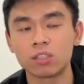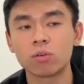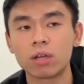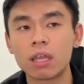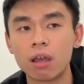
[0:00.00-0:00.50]

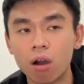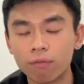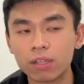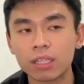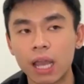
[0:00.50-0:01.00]
So
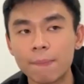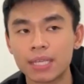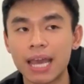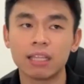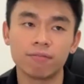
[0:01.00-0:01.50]
oftentimes
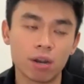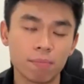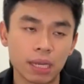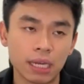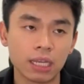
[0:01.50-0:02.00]
at the very
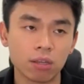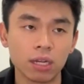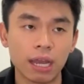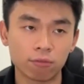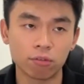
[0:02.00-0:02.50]
beginning, you
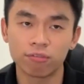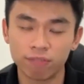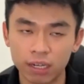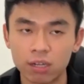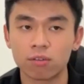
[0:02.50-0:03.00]
either have to
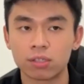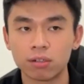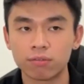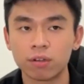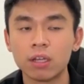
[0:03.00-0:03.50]
fund it
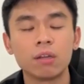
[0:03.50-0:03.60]
yourself,